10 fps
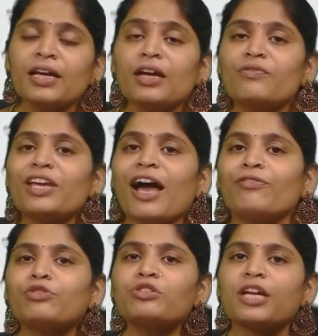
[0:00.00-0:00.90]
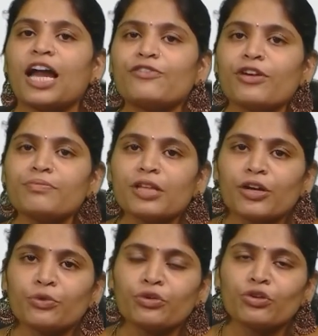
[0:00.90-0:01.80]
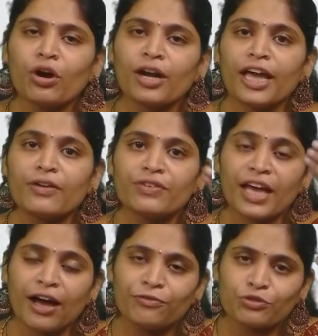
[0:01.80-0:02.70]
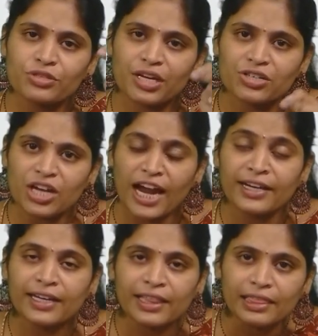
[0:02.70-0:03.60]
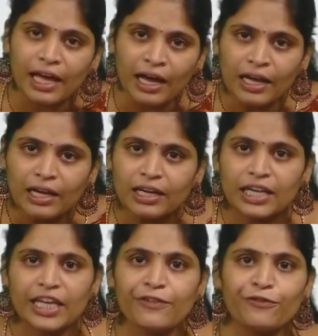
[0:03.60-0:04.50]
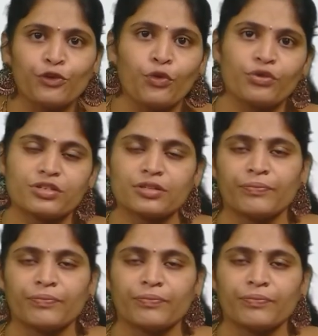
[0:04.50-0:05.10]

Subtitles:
we have to start from the root node and we have to search until the leaf nodes.